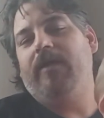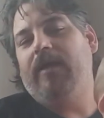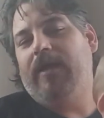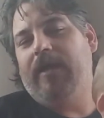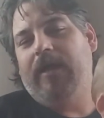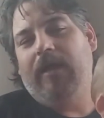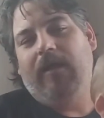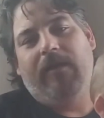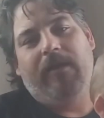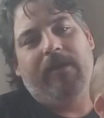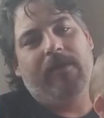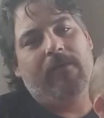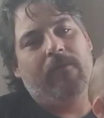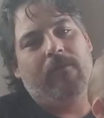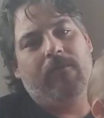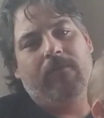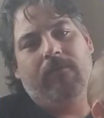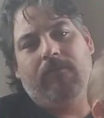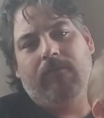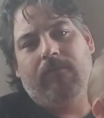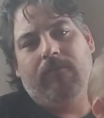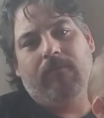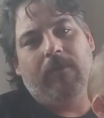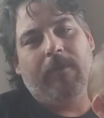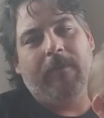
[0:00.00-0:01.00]
a killing.
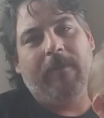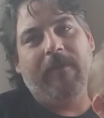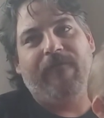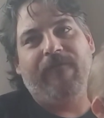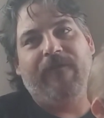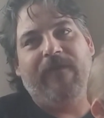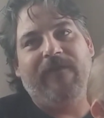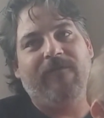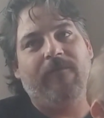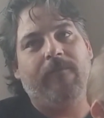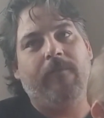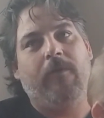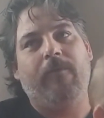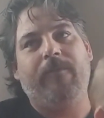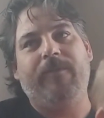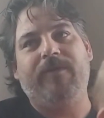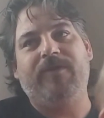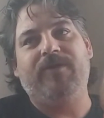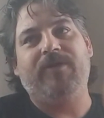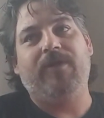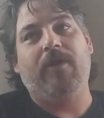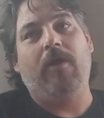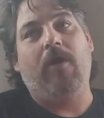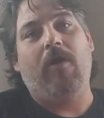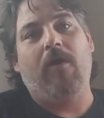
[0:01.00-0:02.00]
One of my favorite
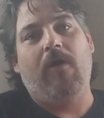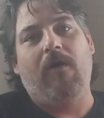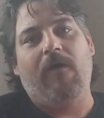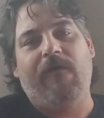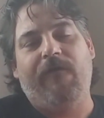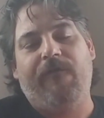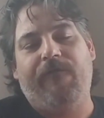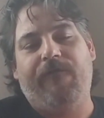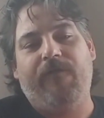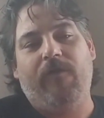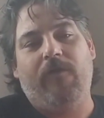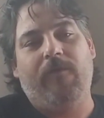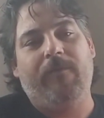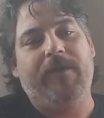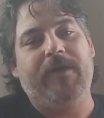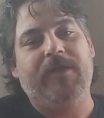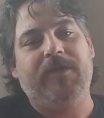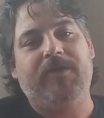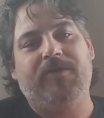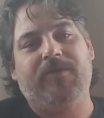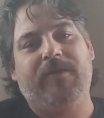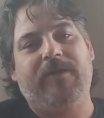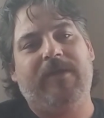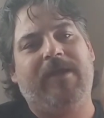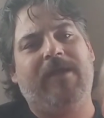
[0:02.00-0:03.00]
moments in all film
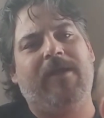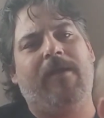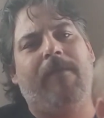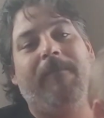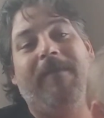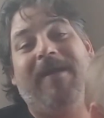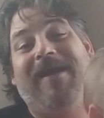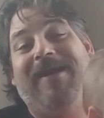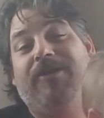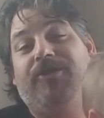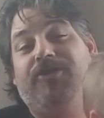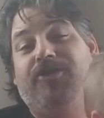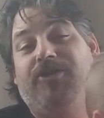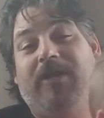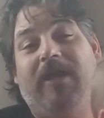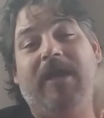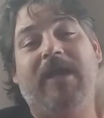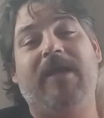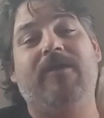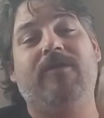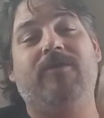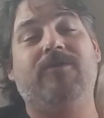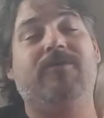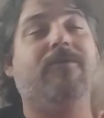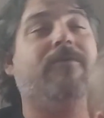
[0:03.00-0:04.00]
history. Comeback
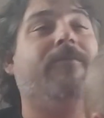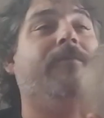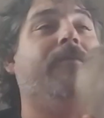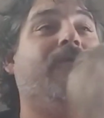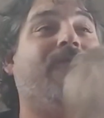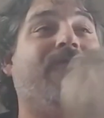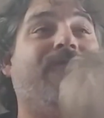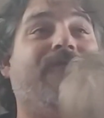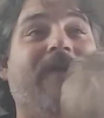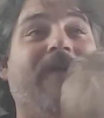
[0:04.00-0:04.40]
Shane is one of the most